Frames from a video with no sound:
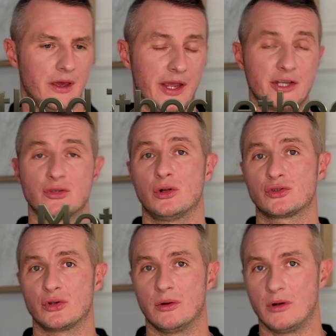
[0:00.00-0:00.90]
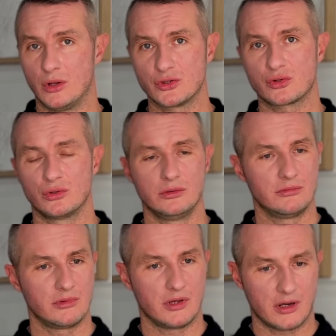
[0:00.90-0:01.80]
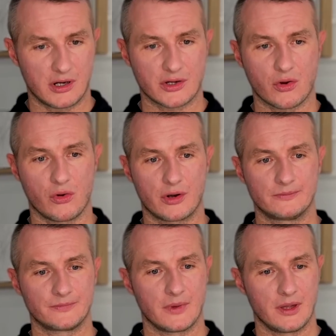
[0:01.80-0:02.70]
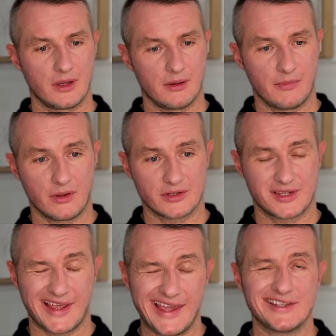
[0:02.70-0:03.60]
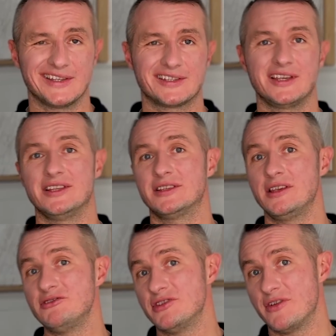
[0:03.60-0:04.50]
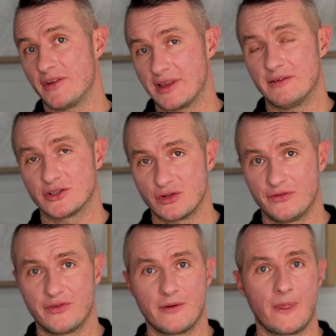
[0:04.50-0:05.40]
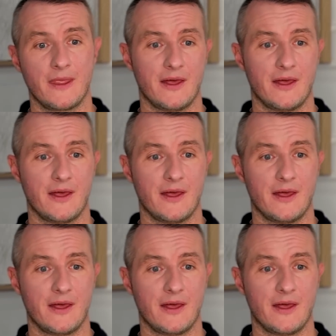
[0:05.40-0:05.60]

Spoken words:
It is also old school, hardcore, because the eSys is engineering level software.